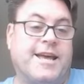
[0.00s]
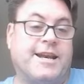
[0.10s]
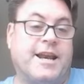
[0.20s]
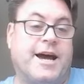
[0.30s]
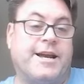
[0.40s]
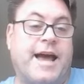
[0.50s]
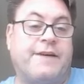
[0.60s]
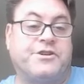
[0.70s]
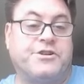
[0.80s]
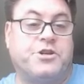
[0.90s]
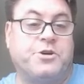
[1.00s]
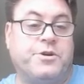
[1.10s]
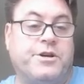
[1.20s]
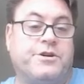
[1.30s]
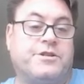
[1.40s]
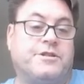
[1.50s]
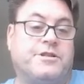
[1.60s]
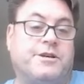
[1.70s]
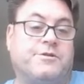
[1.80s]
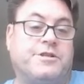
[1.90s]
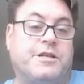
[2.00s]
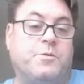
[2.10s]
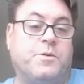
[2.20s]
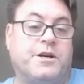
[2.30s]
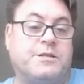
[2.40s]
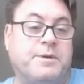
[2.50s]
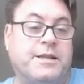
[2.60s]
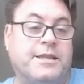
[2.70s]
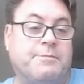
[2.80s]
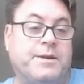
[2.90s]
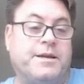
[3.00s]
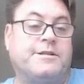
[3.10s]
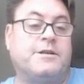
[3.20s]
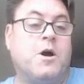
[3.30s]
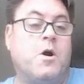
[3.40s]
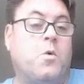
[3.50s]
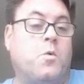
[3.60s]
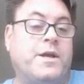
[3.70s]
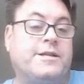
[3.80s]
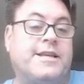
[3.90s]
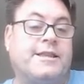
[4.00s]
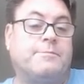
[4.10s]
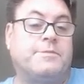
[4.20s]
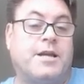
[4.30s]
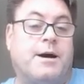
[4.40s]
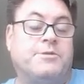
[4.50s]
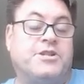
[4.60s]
headline. After two years in secrecy, we are spilling the beans. We send them dumb